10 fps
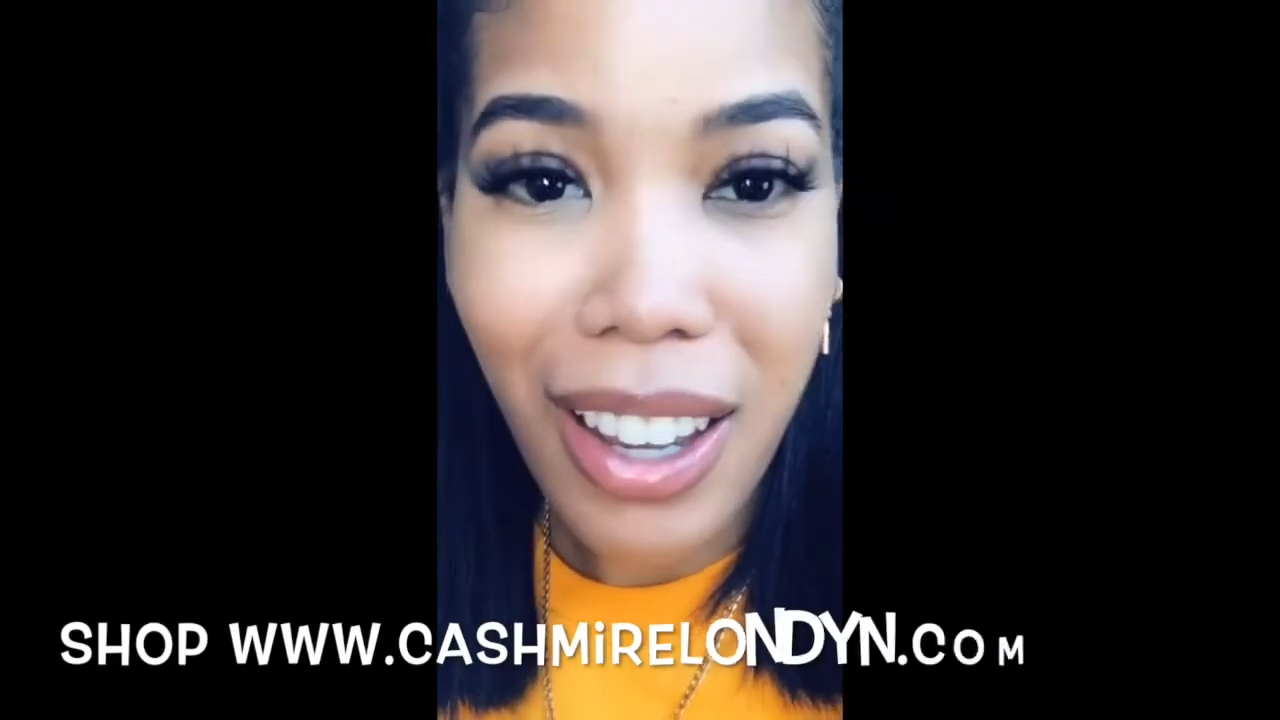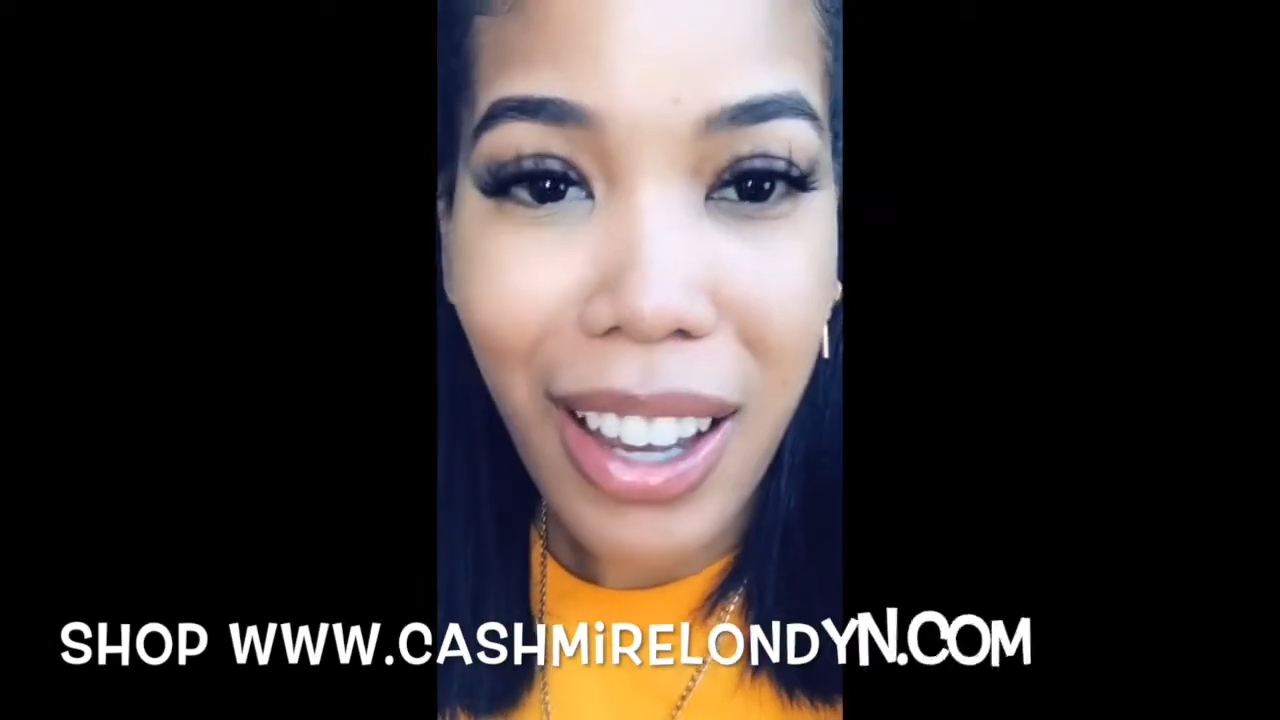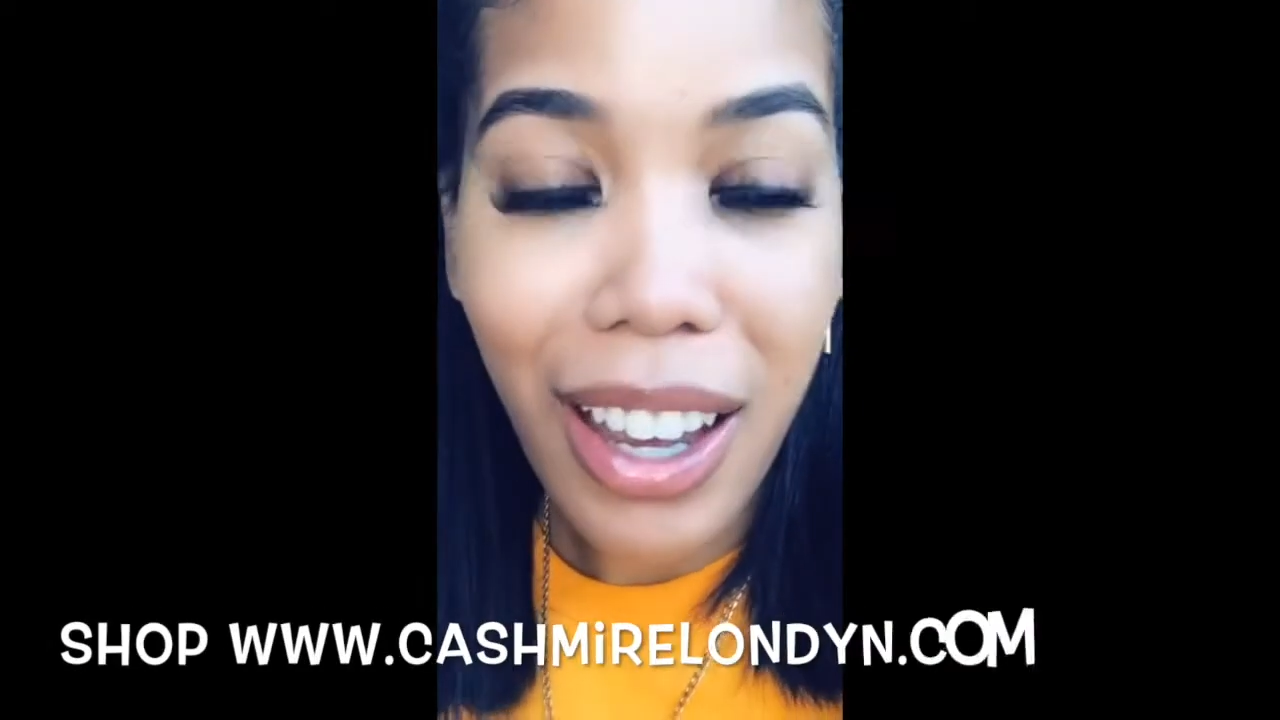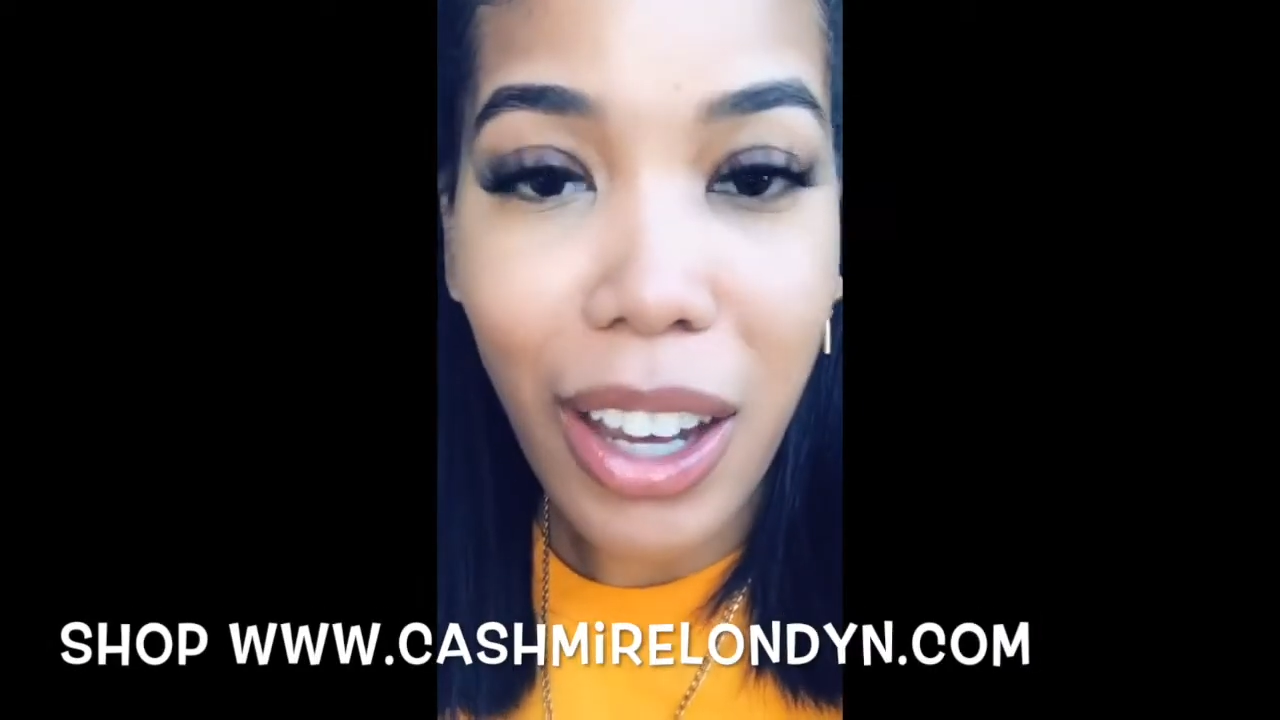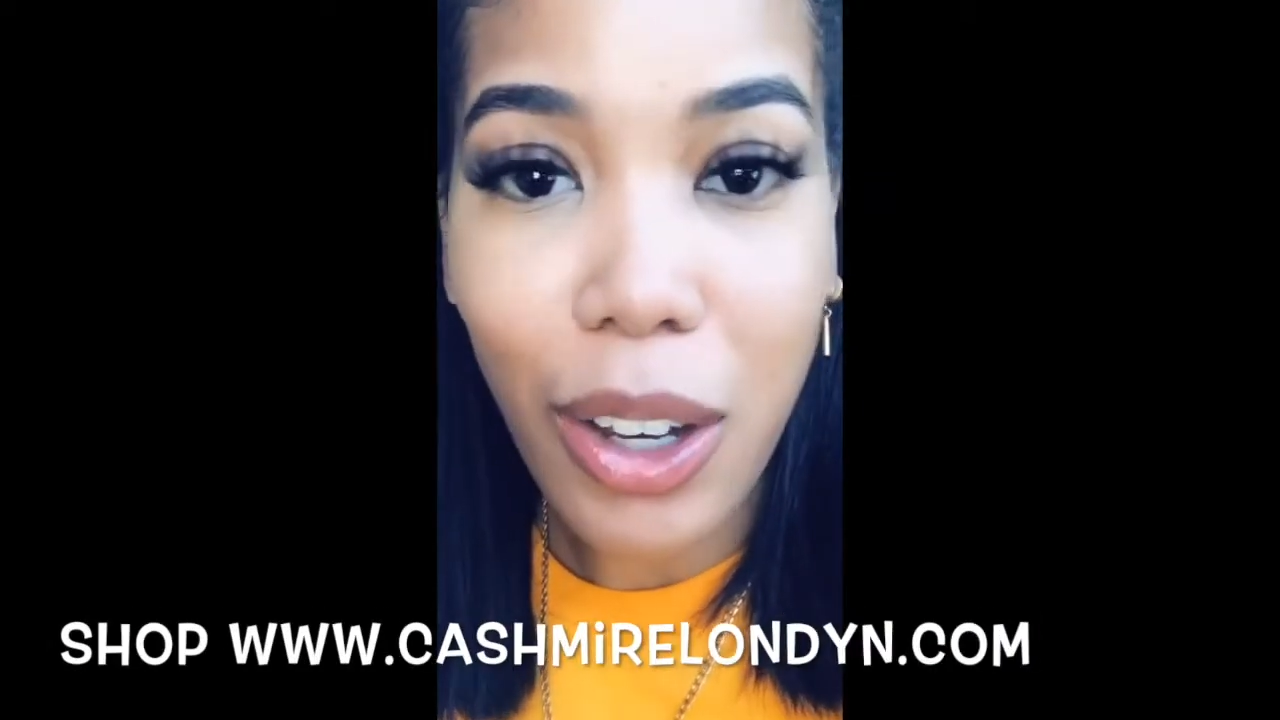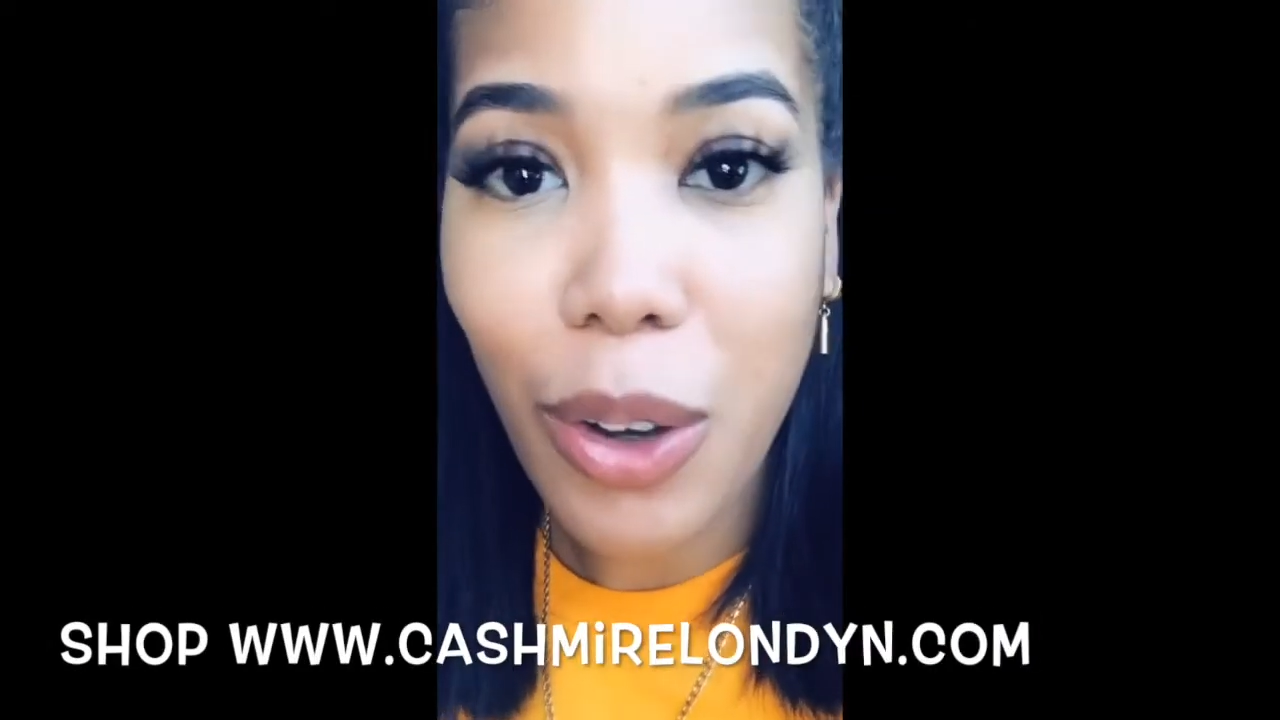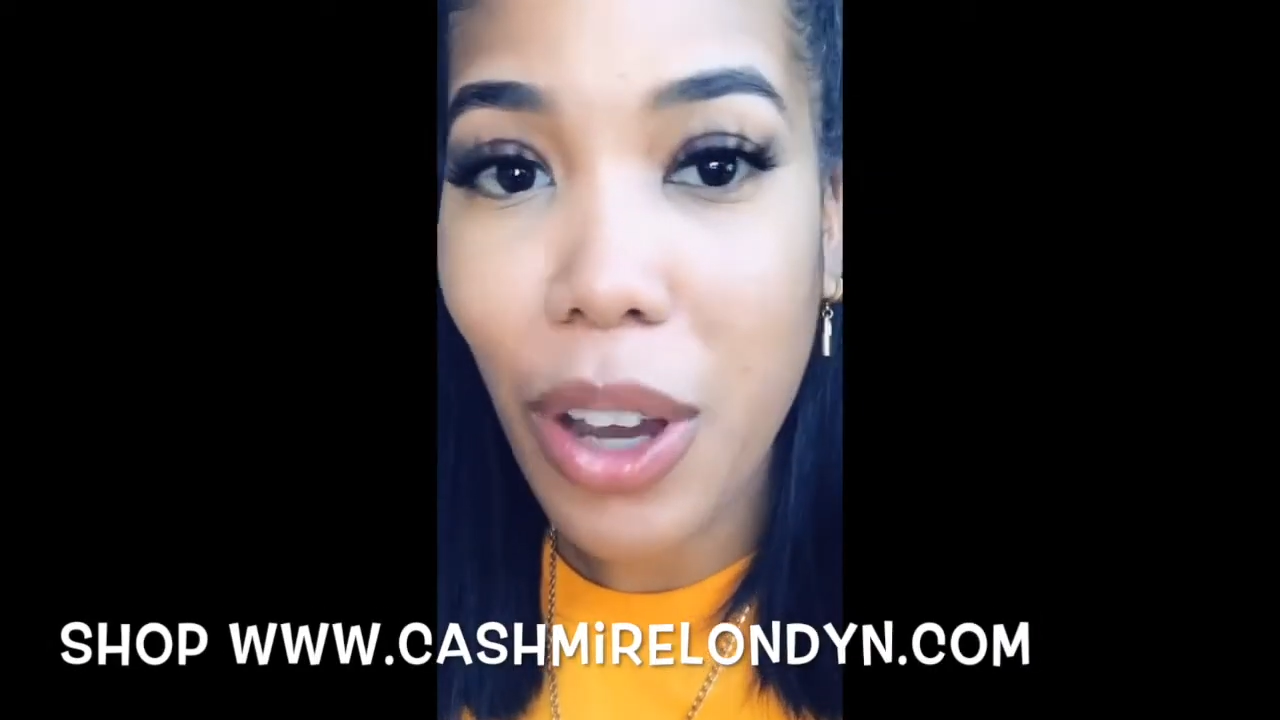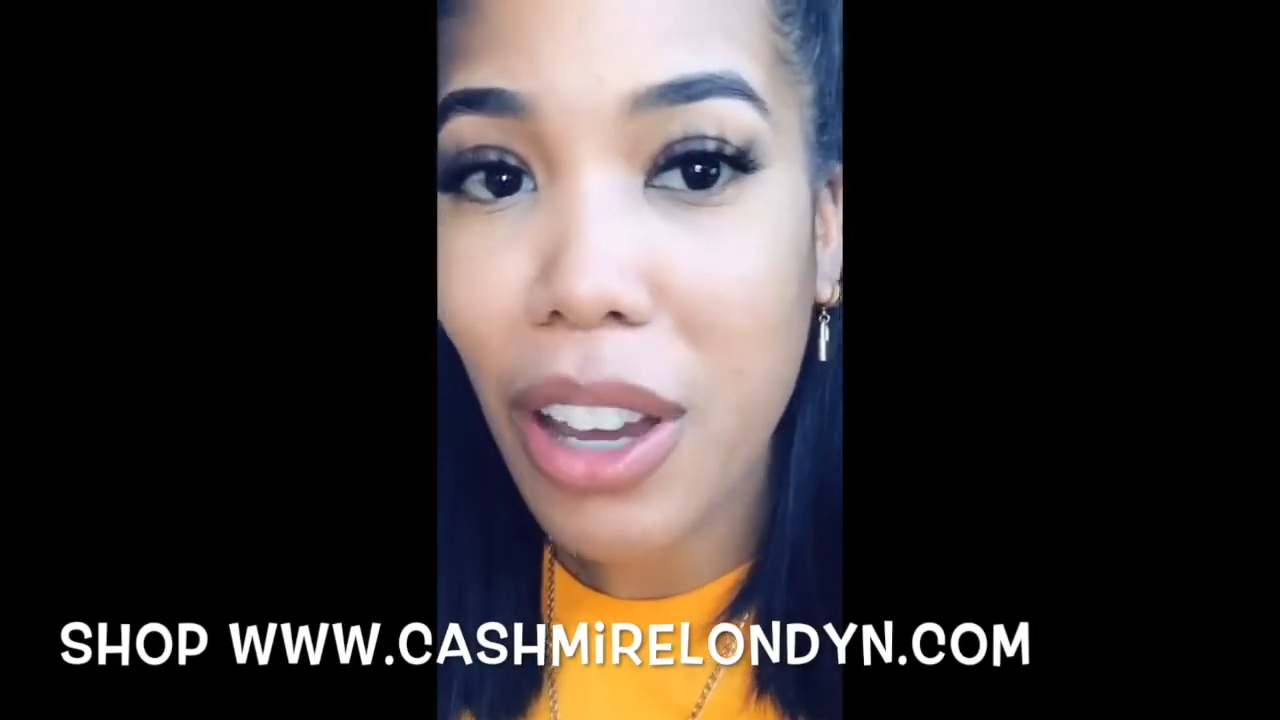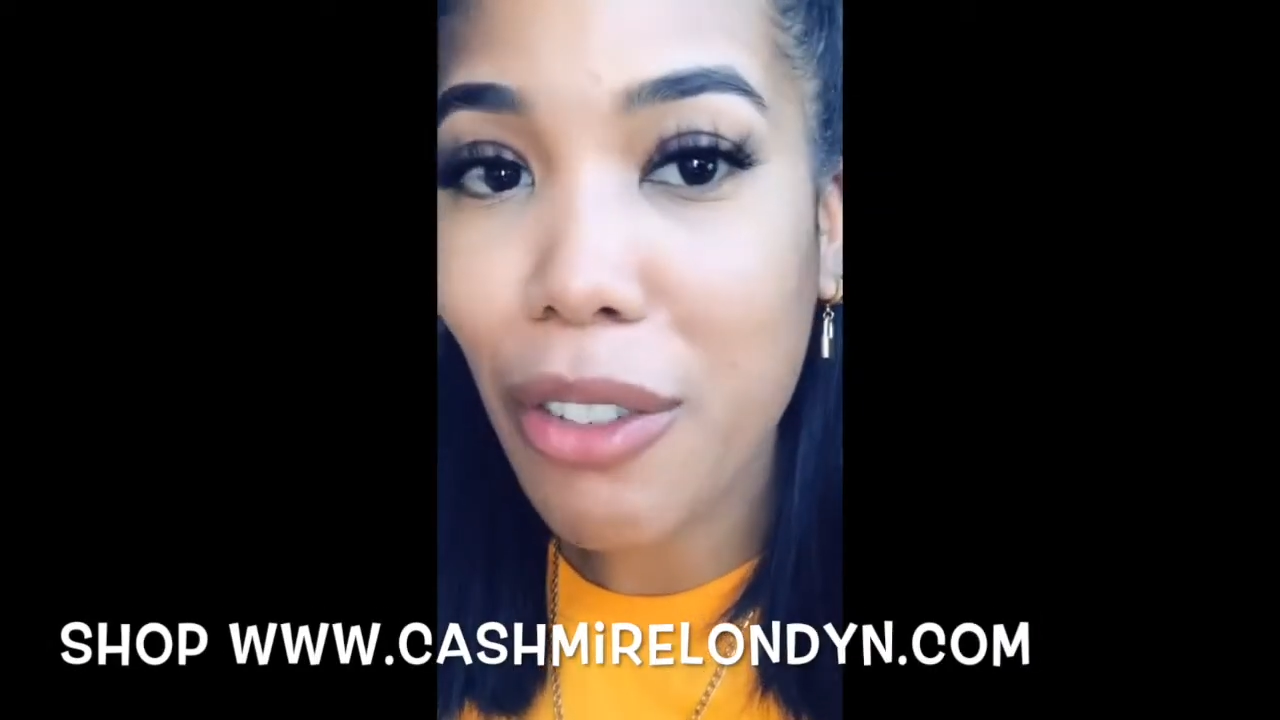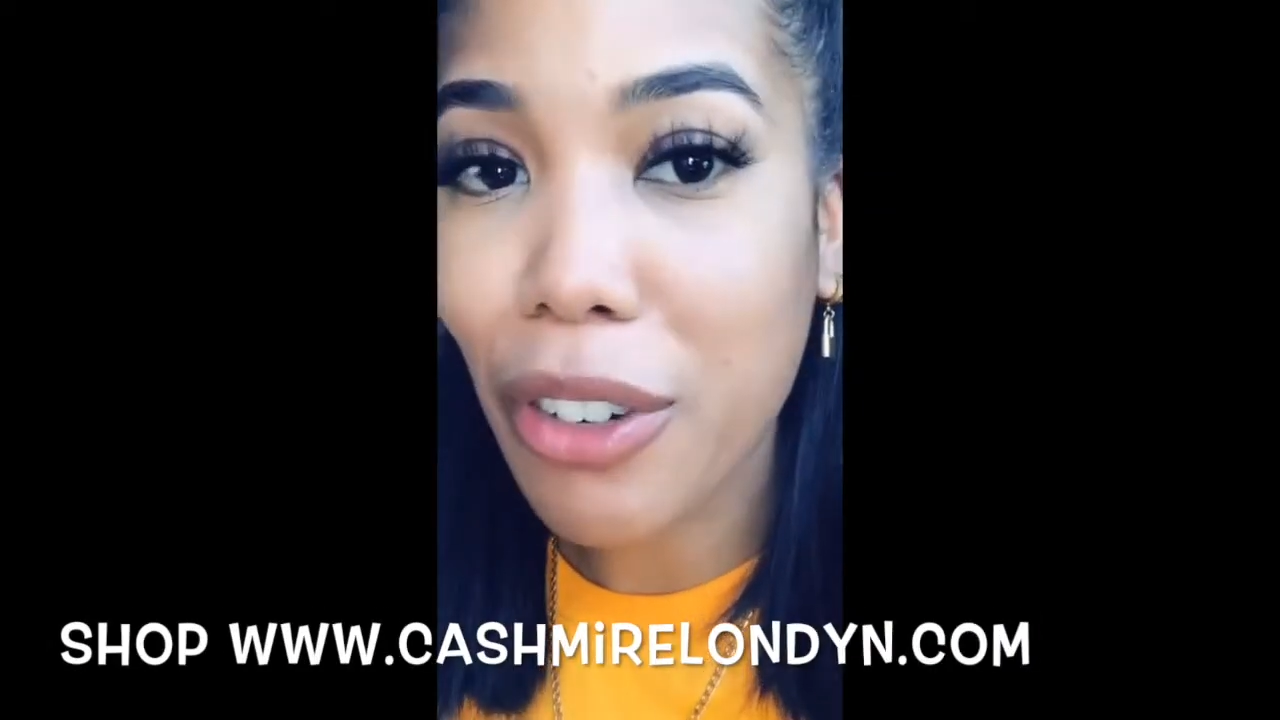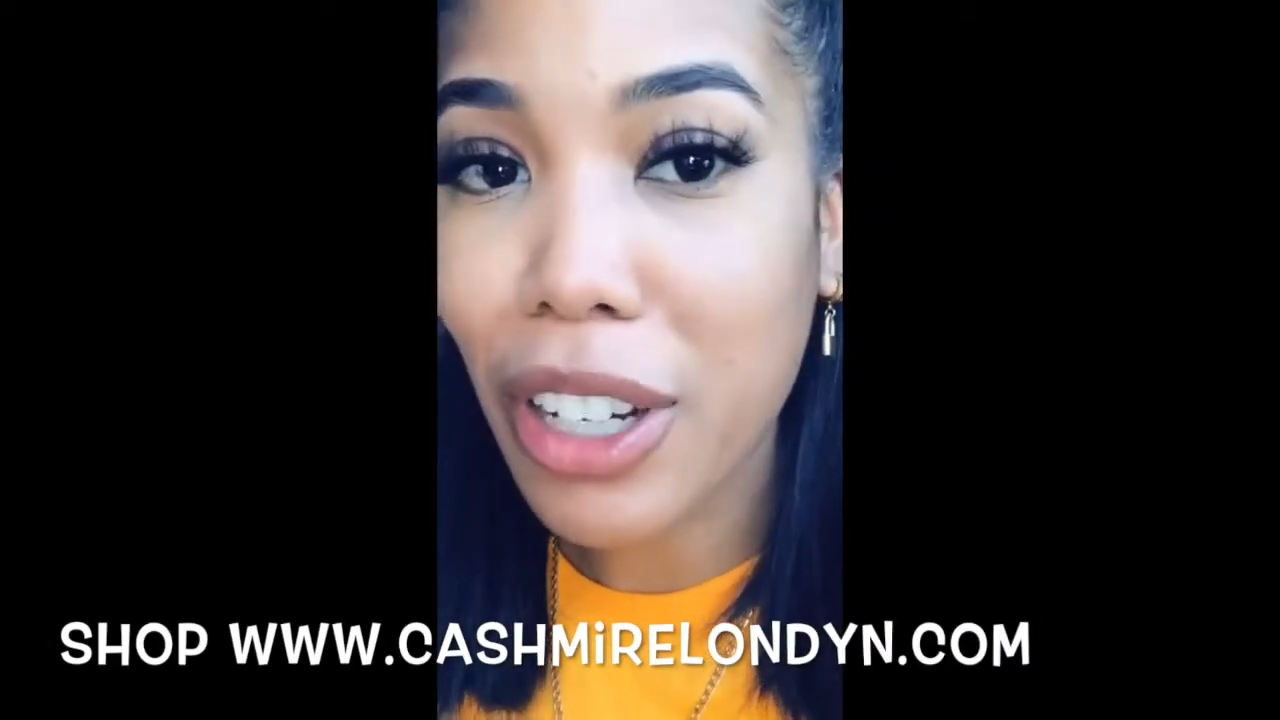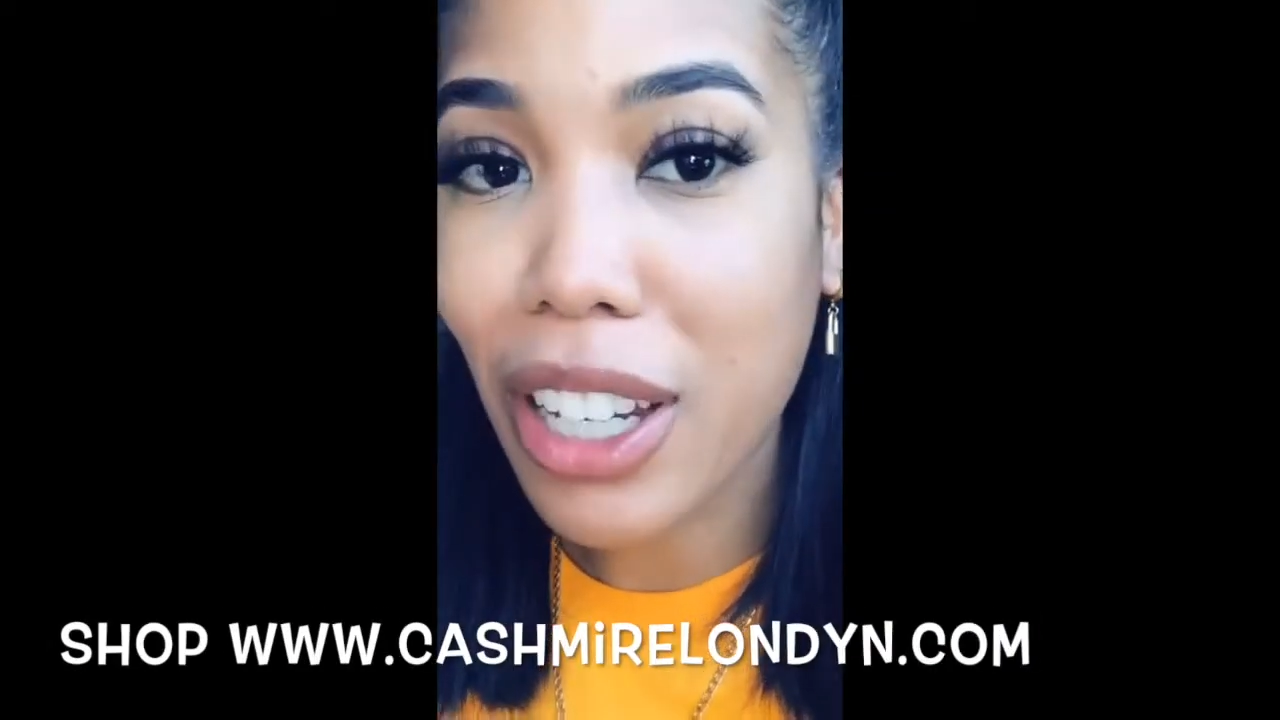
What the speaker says: How freaking